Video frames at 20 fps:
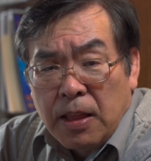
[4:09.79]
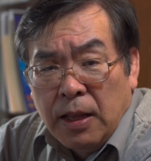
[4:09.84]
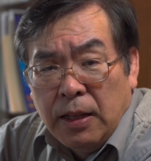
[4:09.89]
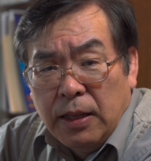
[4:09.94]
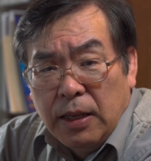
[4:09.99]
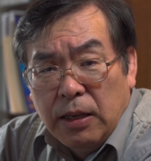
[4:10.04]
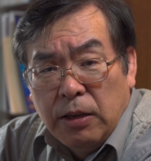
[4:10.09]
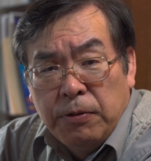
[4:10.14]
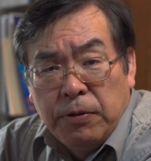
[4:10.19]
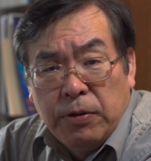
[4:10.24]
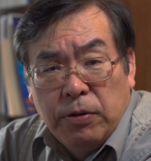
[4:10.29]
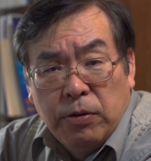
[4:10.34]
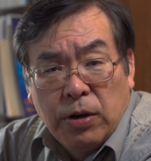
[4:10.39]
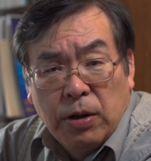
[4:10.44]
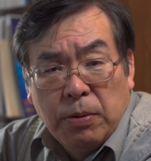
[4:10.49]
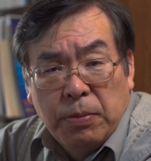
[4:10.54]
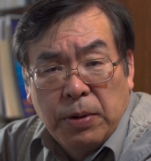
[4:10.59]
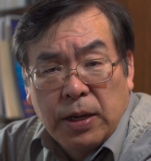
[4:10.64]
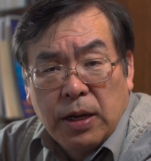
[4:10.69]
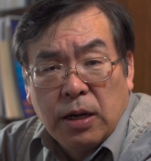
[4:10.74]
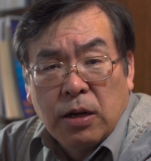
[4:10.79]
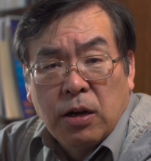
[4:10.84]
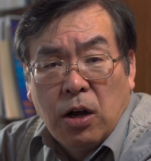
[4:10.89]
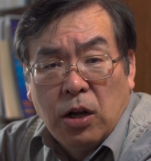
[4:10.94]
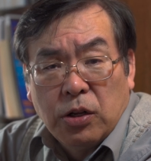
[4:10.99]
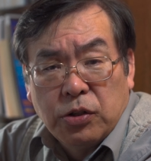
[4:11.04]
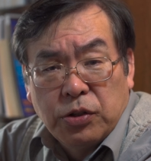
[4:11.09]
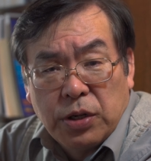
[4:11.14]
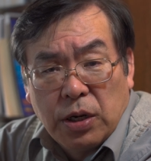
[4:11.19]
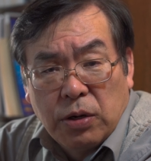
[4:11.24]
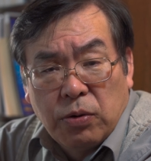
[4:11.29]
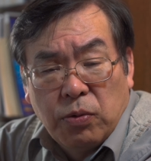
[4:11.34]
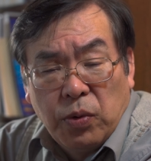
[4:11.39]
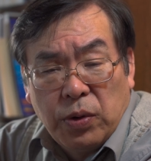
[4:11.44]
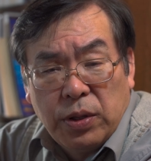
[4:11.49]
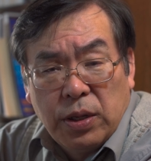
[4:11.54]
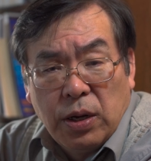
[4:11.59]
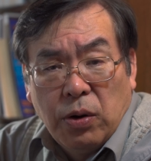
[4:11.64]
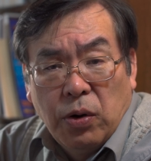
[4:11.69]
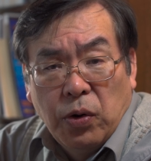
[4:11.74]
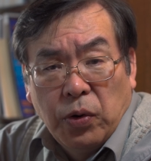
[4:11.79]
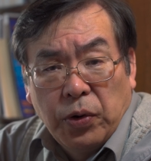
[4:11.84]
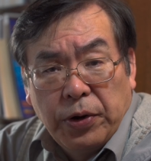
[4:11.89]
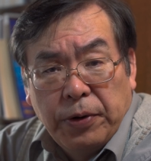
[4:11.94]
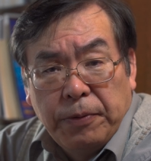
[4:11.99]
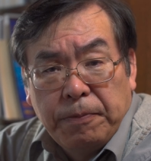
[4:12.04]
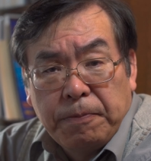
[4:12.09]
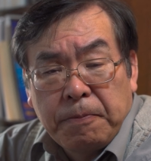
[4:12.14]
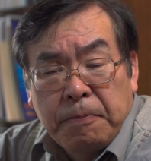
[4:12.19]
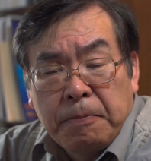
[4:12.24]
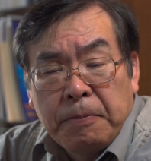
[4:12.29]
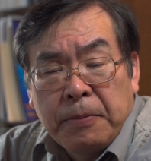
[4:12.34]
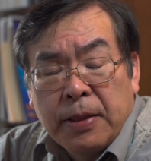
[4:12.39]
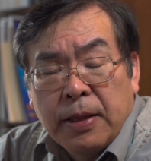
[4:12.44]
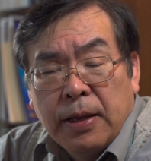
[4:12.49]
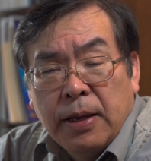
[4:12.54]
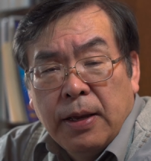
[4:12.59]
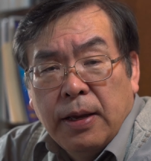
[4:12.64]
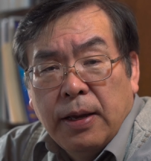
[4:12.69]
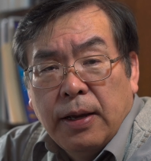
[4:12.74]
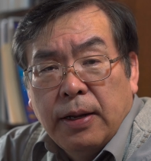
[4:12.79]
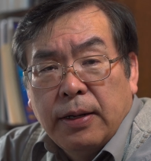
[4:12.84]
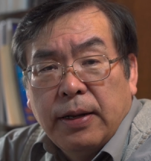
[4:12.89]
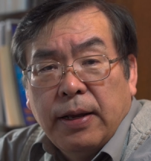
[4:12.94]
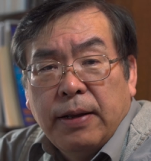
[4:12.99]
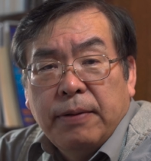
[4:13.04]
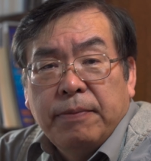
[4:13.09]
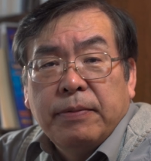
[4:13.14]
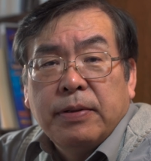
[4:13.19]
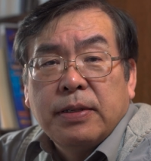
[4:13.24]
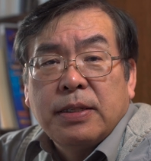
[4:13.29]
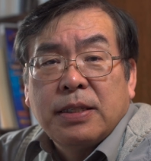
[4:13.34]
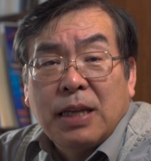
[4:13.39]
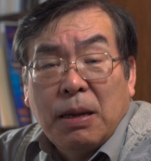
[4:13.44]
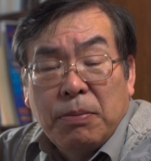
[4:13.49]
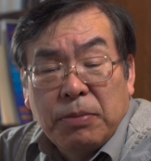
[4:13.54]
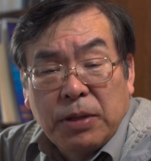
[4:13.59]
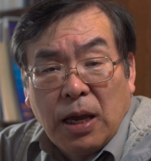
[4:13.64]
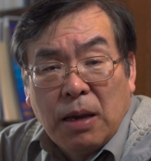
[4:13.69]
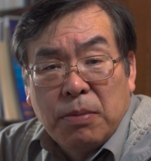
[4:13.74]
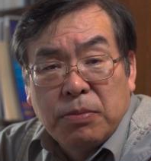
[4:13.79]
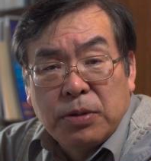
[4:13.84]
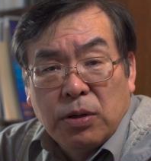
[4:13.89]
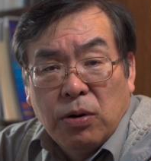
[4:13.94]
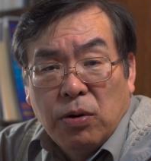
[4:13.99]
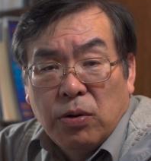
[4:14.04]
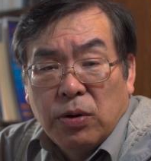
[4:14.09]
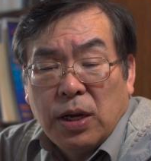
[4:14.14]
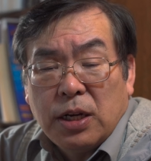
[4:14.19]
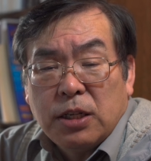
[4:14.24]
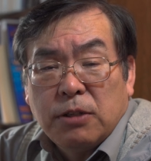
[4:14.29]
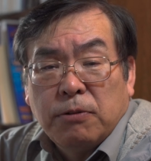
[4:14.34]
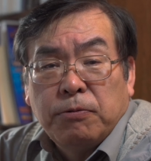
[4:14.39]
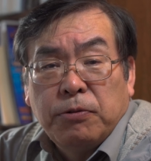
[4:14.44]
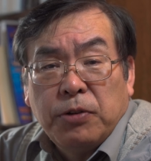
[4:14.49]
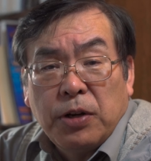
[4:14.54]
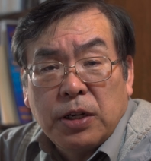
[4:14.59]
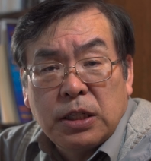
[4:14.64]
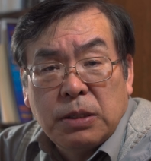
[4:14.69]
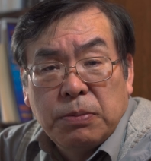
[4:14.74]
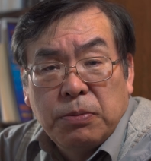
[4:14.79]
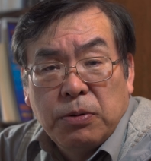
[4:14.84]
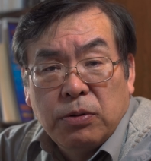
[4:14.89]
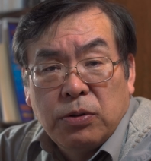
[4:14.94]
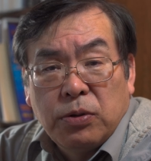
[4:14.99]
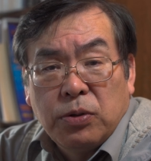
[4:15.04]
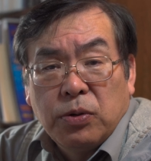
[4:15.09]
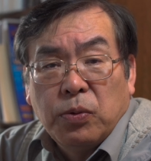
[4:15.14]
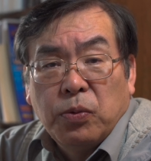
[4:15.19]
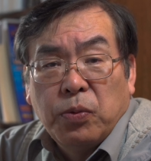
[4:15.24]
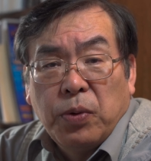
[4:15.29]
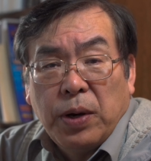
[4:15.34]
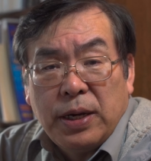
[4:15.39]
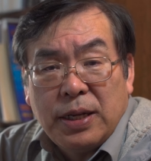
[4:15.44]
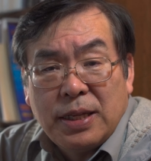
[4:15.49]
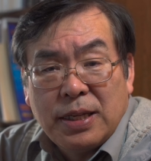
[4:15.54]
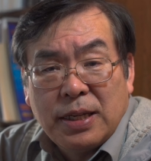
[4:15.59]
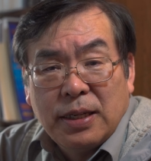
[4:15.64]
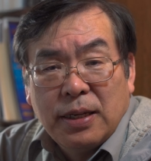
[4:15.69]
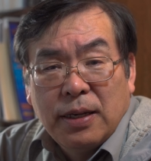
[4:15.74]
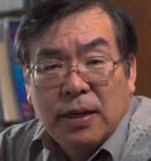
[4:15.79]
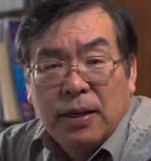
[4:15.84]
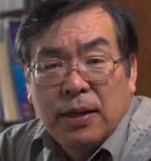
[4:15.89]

If you're gonna make a contract with the owner, then sometimes owner is flexible to wait